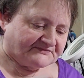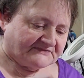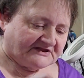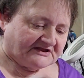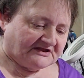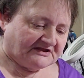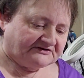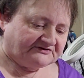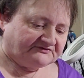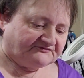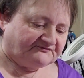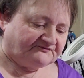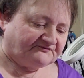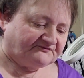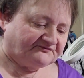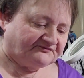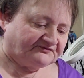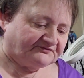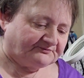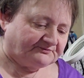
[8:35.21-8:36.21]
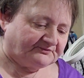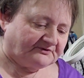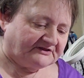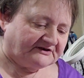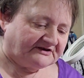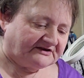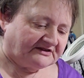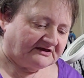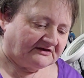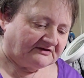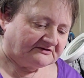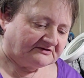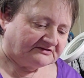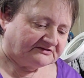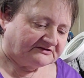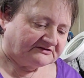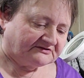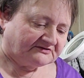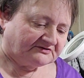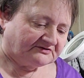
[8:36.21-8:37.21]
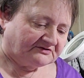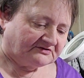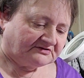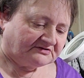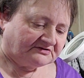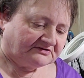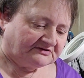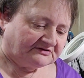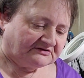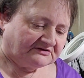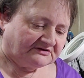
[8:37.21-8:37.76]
Kind of spread it out a little